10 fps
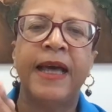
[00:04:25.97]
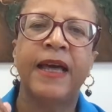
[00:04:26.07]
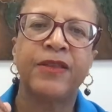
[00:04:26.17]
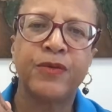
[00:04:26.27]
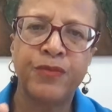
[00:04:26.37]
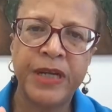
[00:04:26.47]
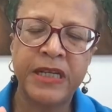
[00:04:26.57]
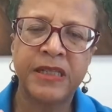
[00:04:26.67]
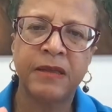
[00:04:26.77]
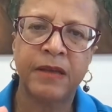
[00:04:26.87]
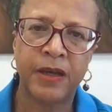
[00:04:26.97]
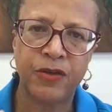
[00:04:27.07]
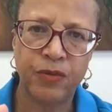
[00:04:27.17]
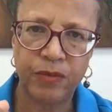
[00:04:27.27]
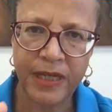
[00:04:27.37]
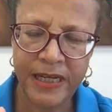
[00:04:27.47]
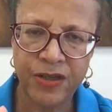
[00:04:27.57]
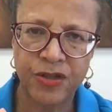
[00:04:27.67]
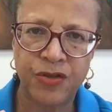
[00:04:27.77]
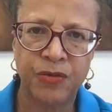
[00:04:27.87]
And the reason that you need
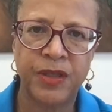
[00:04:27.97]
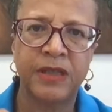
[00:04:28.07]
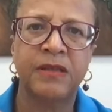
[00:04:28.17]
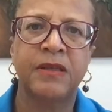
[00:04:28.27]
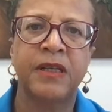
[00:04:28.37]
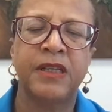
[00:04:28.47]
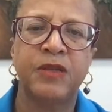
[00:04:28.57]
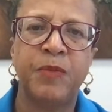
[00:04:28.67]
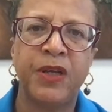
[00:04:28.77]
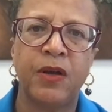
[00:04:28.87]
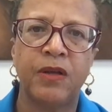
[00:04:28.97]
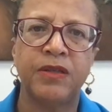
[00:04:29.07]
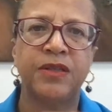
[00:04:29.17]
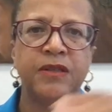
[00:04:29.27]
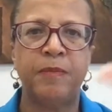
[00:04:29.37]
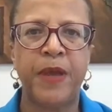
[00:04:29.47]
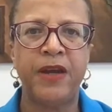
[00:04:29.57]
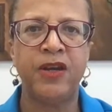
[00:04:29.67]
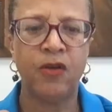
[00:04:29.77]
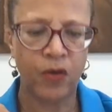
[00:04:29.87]
to do this is because
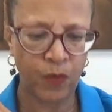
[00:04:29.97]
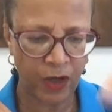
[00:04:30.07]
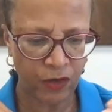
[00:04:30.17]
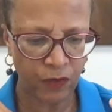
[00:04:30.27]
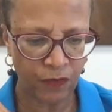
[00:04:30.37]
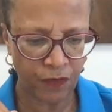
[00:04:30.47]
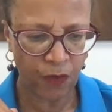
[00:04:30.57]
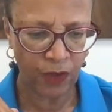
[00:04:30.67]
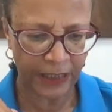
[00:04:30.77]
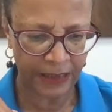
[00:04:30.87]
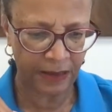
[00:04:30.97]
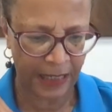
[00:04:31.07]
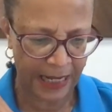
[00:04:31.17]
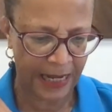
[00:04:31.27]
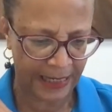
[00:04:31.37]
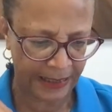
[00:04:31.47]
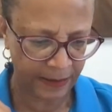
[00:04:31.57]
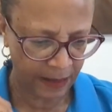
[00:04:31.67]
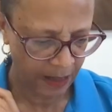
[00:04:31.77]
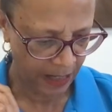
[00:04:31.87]
depending on where you fall in the line,